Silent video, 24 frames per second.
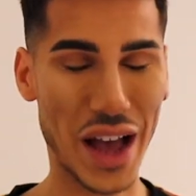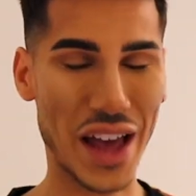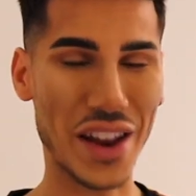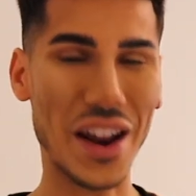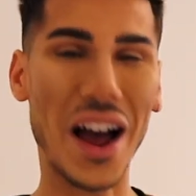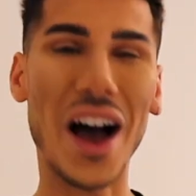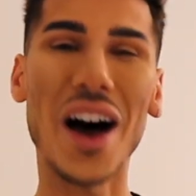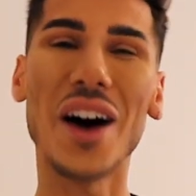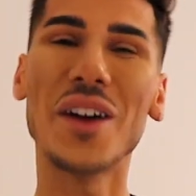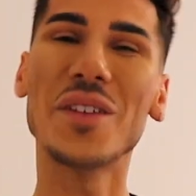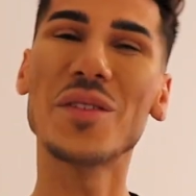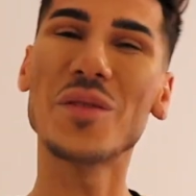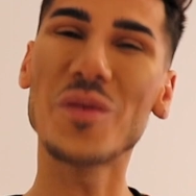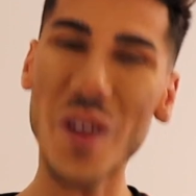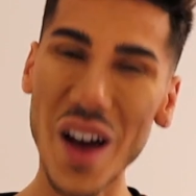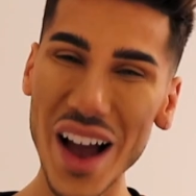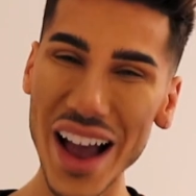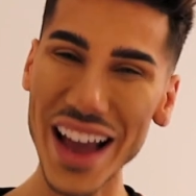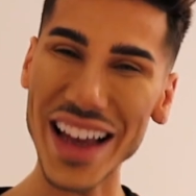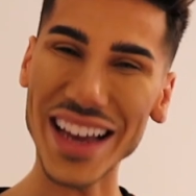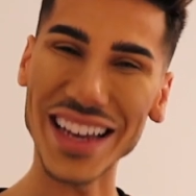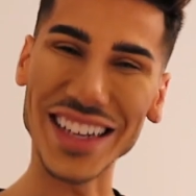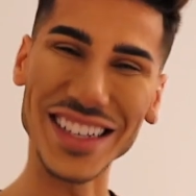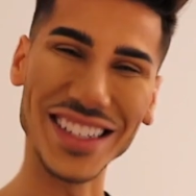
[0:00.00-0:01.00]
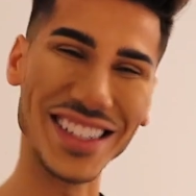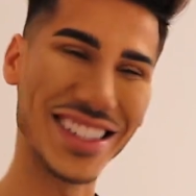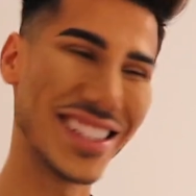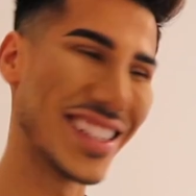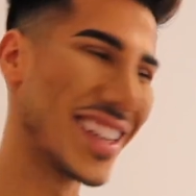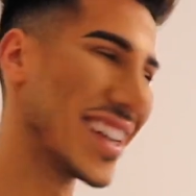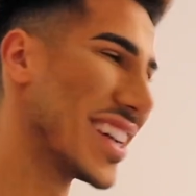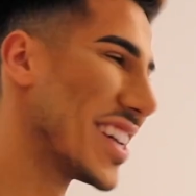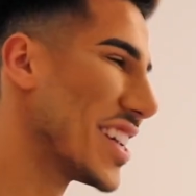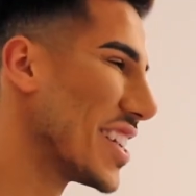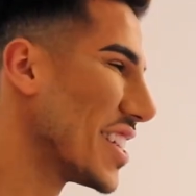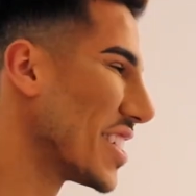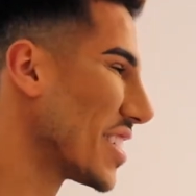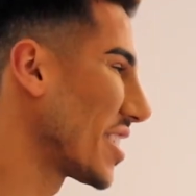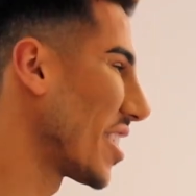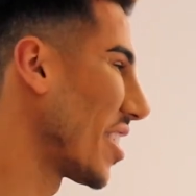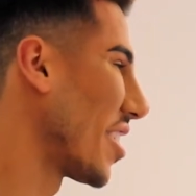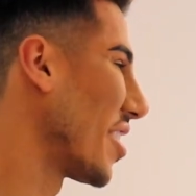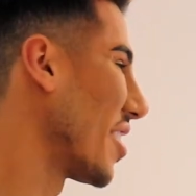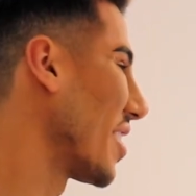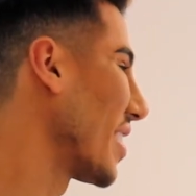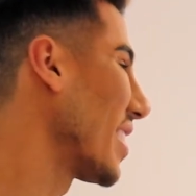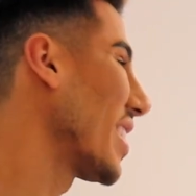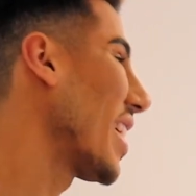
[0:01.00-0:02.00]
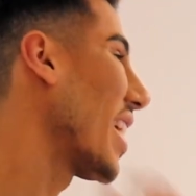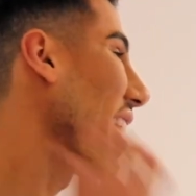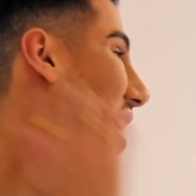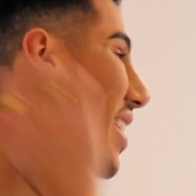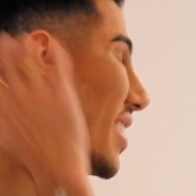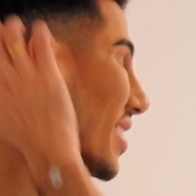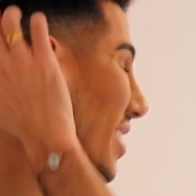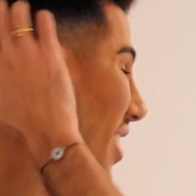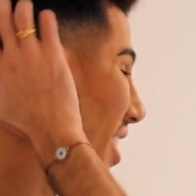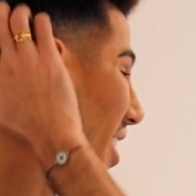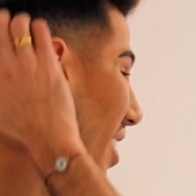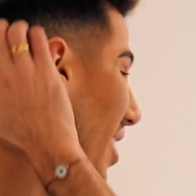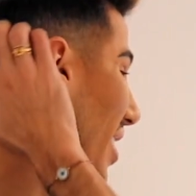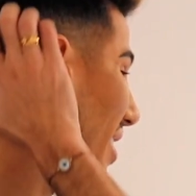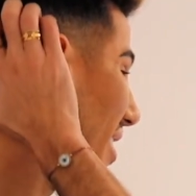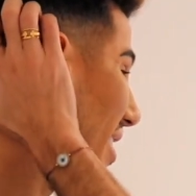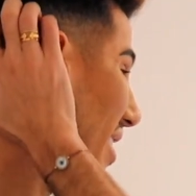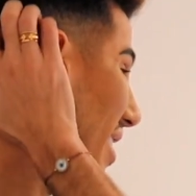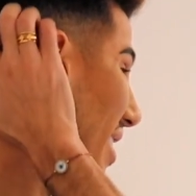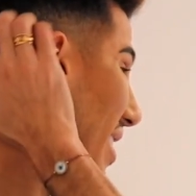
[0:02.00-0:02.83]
and unwind. So yeah, so